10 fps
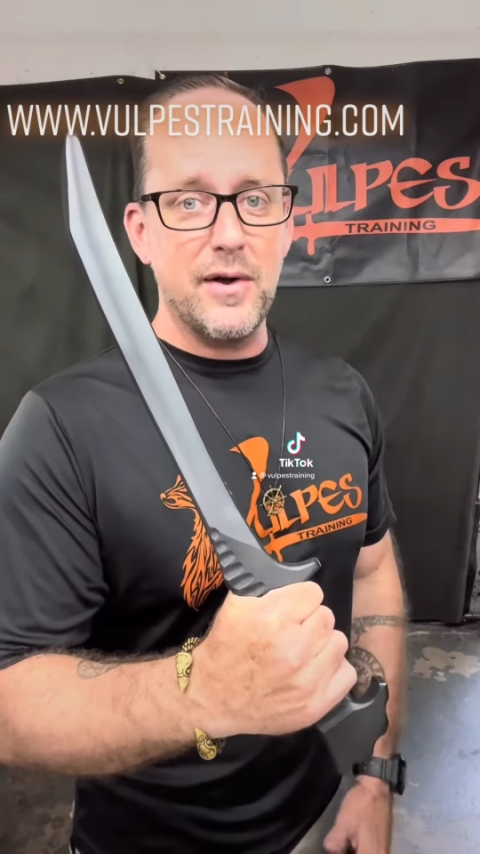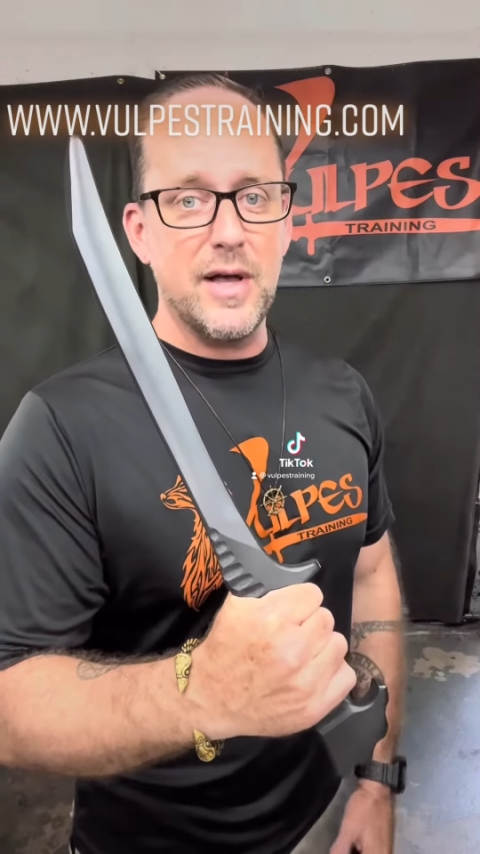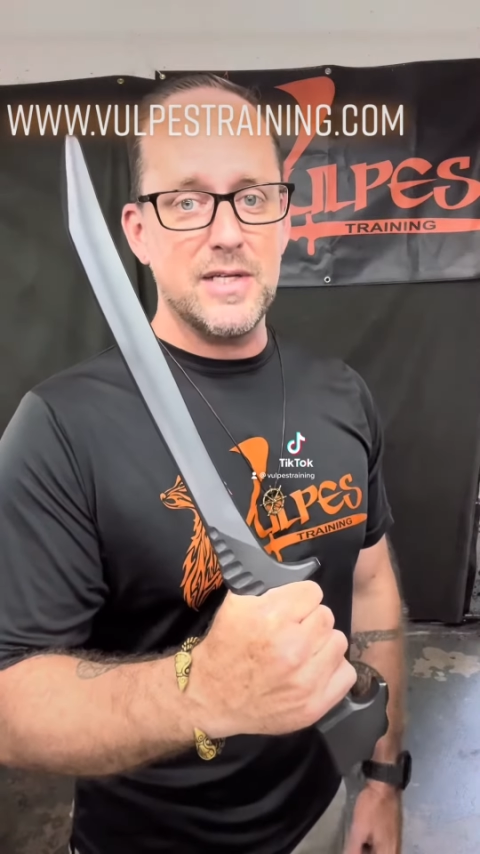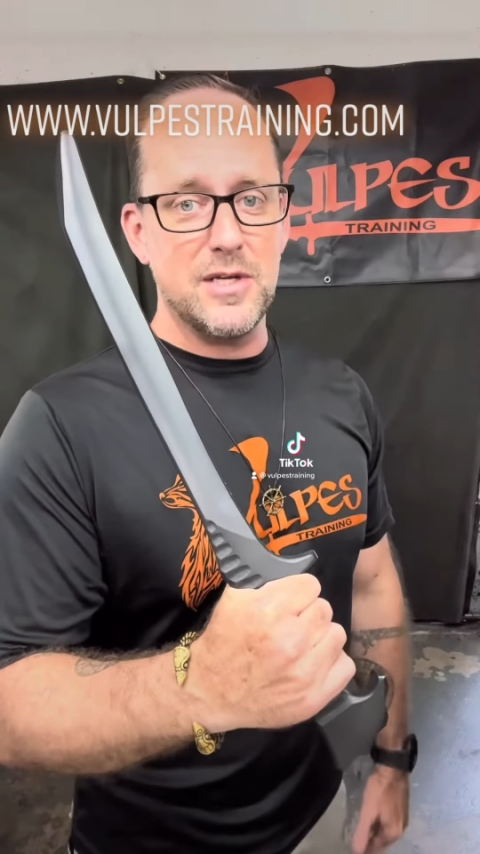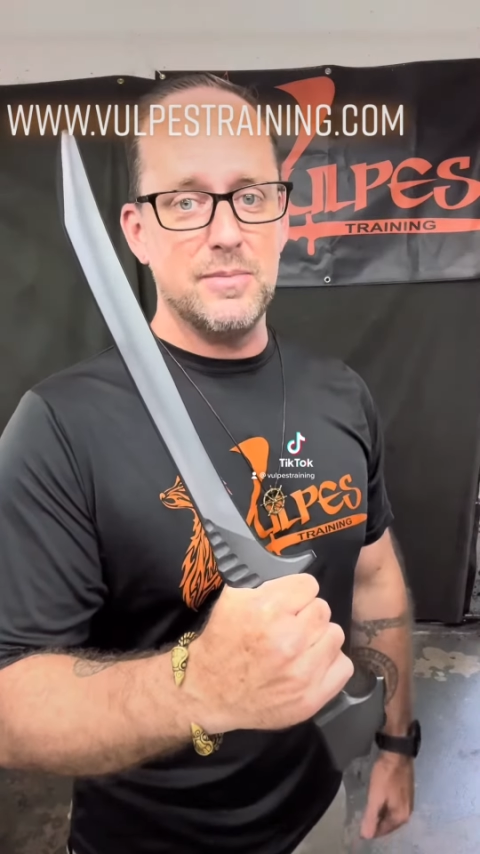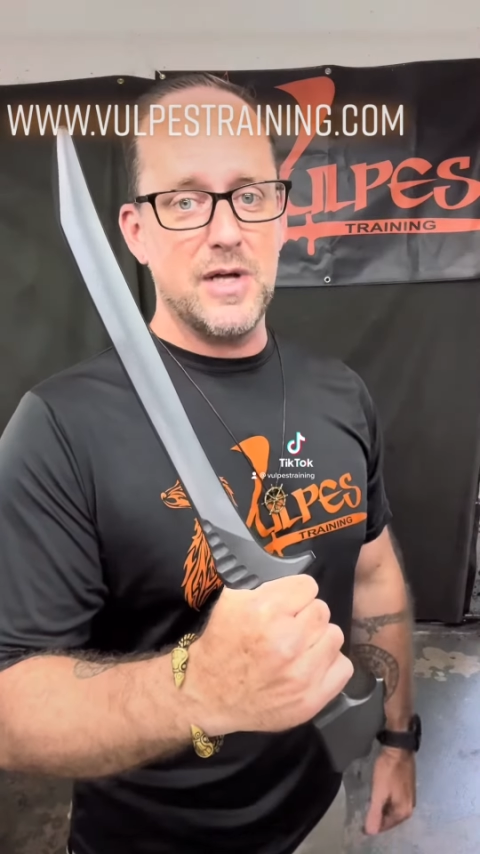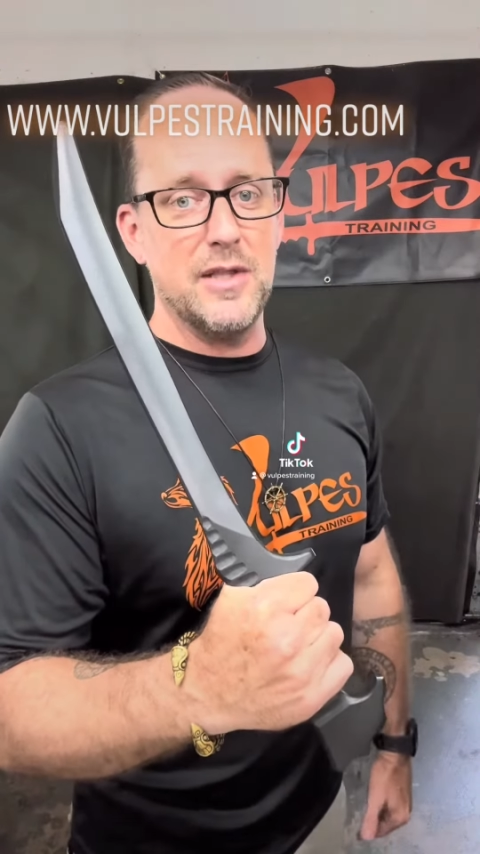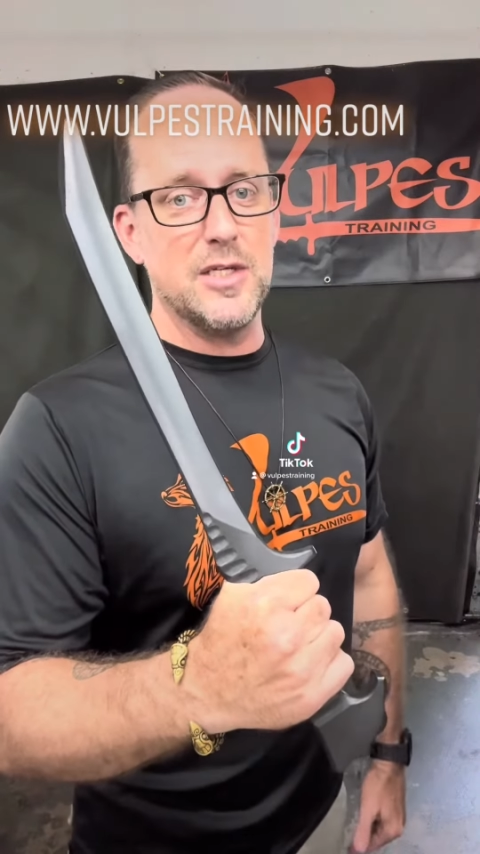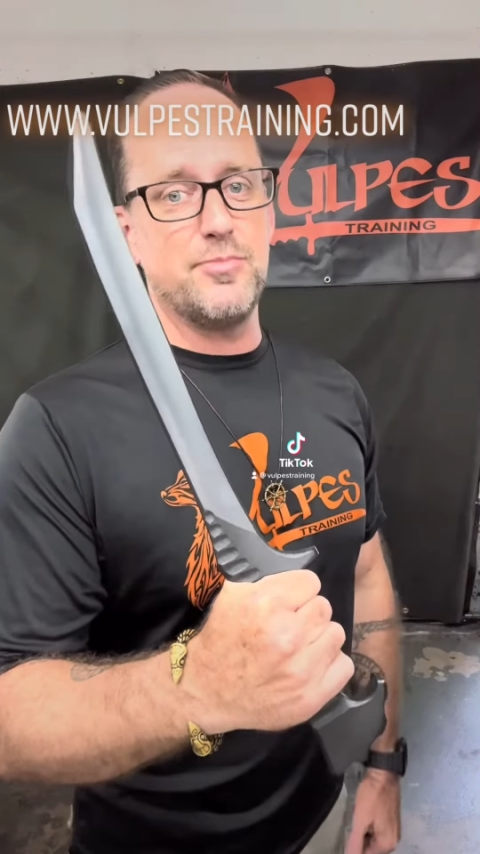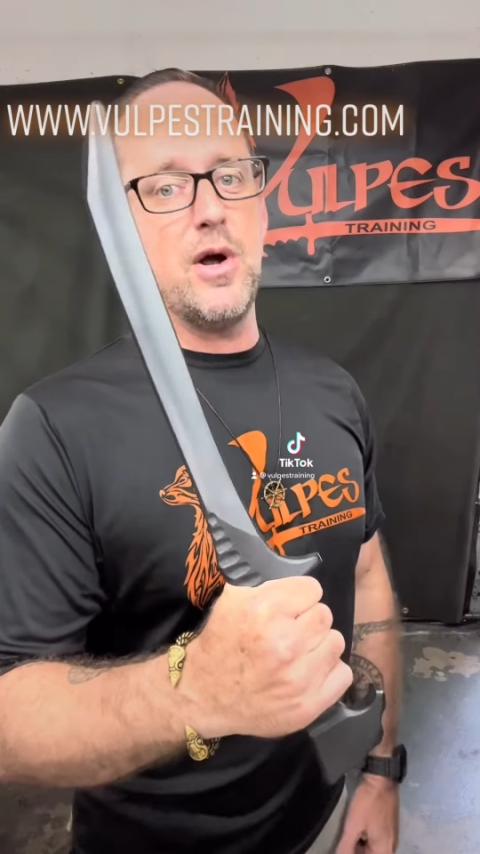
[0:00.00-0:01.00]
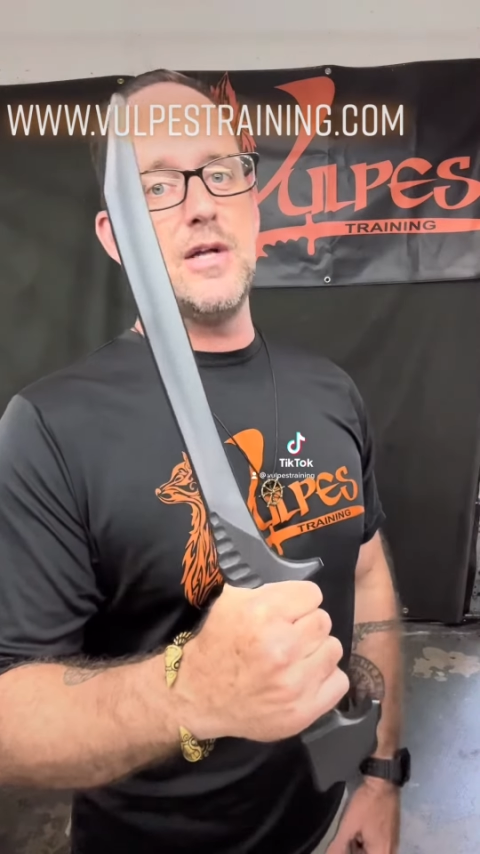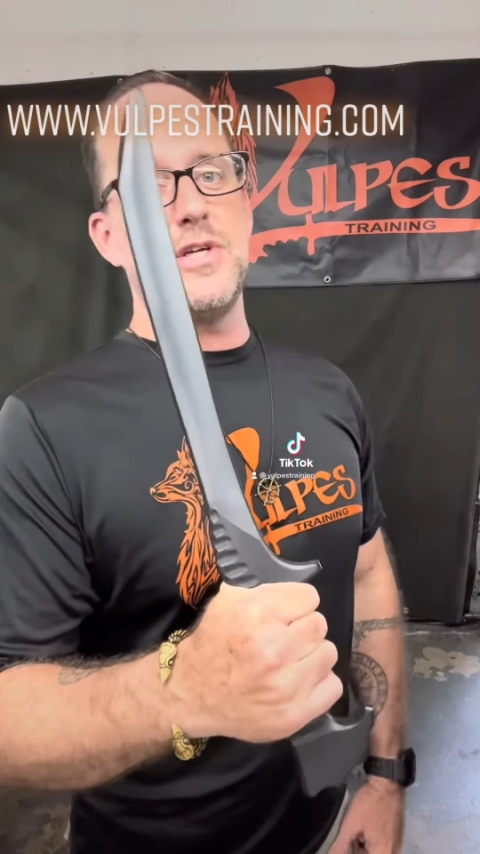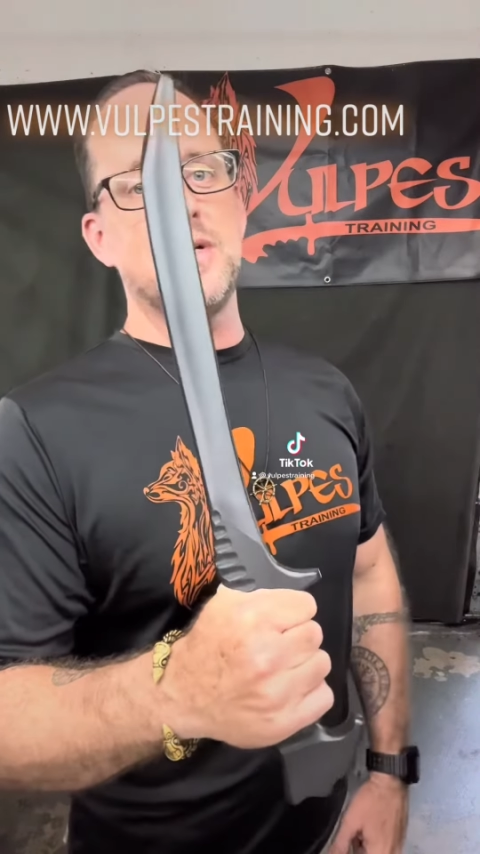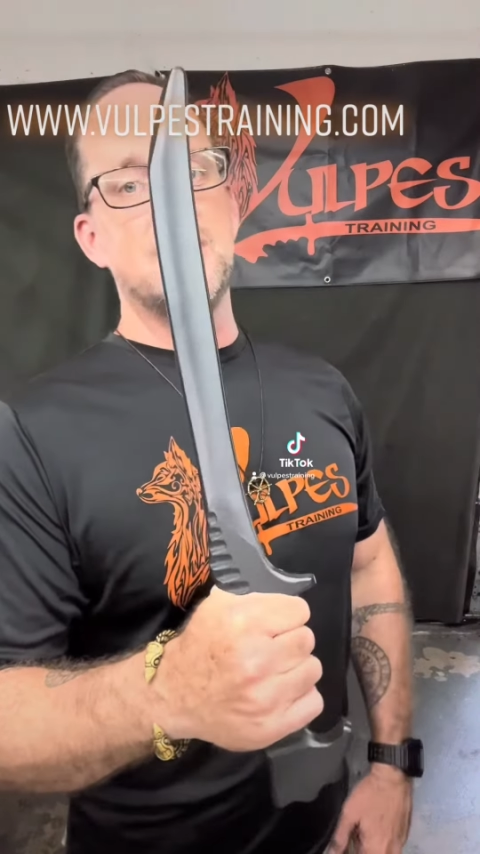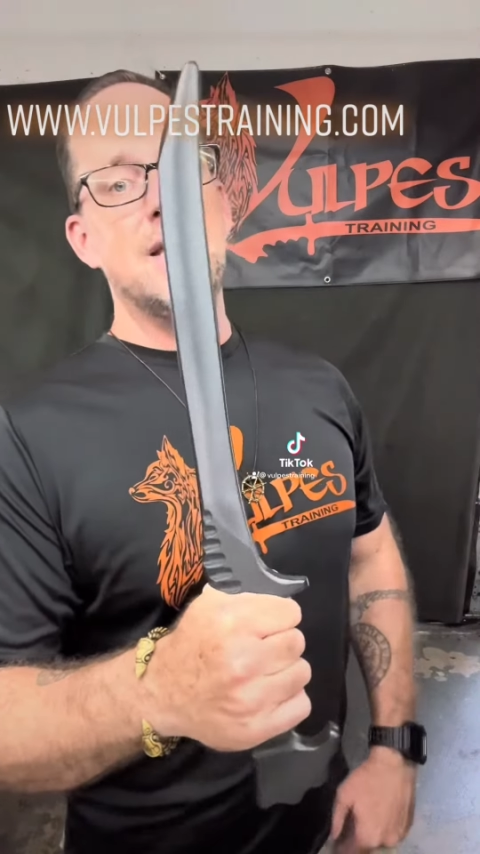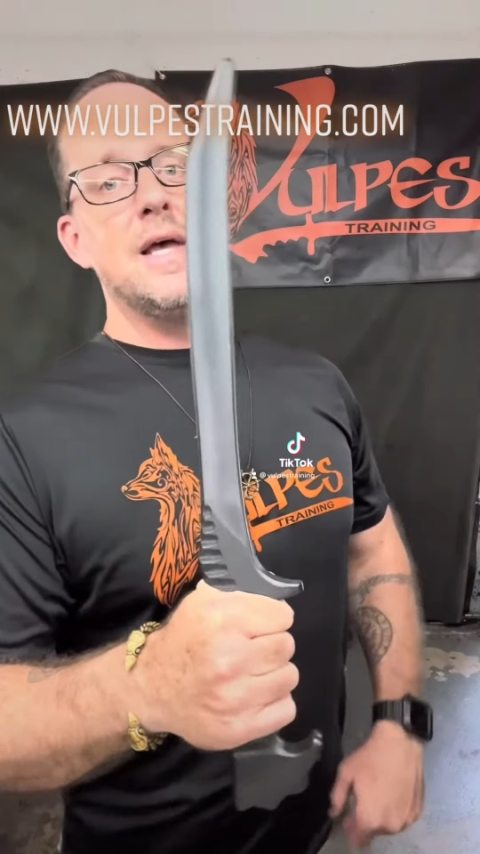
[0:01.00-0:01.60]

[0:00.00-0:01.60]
Customs on this project